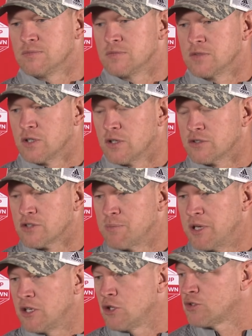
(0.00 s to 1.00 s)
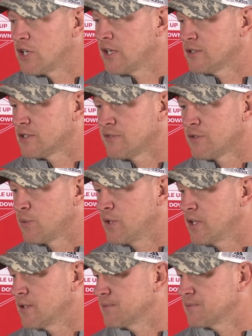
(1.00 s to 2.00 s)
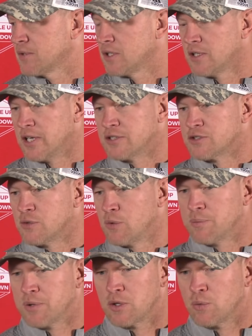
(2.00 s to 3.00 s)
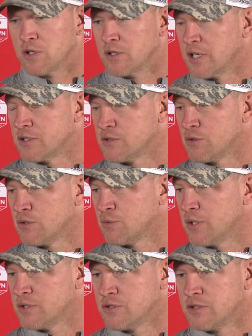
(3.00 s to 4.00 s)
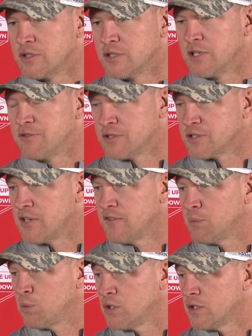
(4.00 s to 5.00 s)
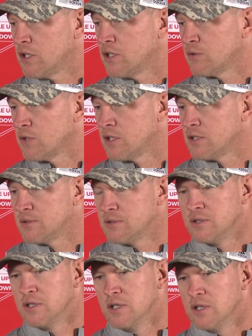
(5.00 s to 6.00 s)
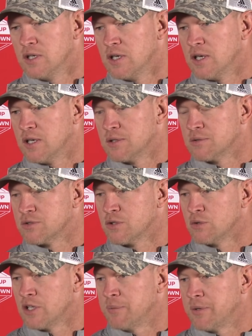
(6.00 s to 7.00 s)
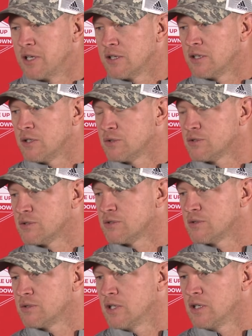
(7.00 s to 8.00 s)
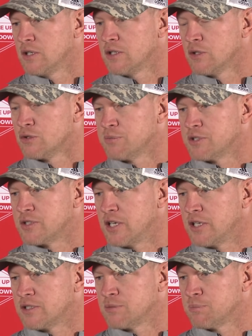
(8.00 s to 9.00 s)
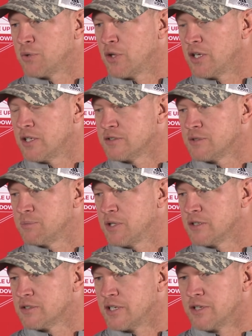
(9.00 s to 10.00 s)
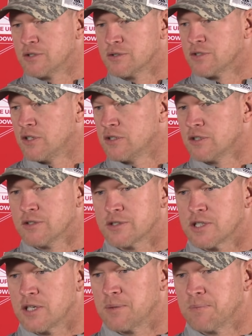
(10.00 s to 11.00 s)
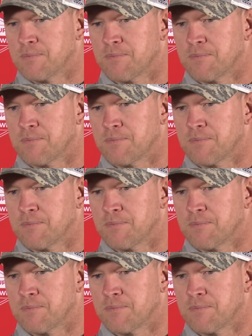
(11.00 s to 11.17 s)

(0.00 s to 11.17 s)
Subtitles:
know, this can be a new challenge every week. Last year we played well against Northwestern on defense, gave up one long run. So limiting those mistakes and plays and being sound and solid all the time.